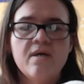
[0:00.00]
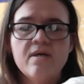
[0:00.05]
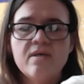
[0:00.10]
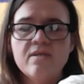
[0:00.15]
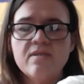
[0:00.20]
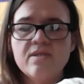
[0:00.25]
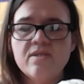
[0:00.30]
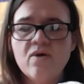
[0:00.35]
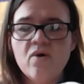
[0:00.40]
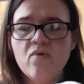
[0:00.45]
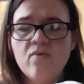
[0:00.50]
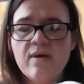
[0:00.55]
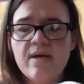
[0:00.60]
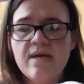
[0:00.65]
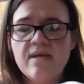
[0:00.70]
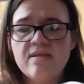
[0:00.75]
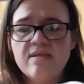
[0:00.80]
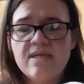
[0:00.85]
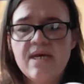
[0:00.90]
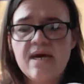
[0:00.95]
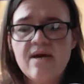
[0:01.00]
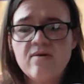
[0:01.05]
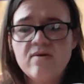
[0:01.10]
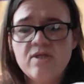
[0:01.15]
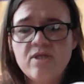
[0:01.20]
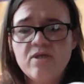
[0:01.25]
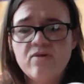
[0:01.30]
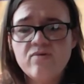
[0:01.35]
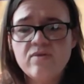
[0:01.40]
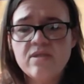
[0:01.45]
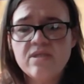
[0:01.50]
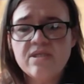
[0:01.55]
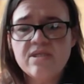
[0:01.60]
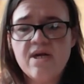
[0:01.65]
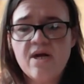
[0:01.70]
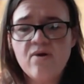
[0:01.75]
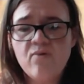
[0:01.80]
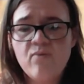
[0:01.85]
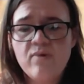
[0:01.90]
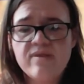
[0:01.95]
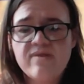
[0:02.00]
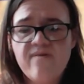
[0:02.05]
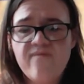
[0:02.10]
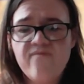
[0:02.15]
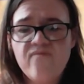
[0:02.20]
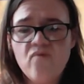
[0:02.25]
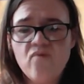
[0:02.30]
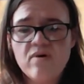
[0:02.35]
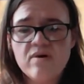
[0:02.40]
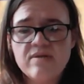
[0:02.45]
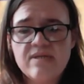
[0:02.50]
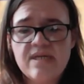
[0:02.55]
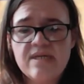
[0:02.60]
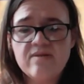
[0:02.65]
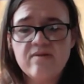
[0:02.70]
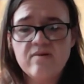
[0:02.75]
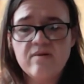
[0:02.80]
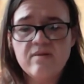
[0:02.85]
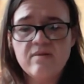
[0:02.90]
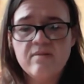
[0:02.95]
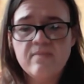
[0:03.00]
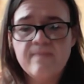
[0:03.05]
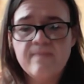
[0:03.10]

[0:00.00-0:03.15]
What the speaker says: So it tells you to start with a 4 needle.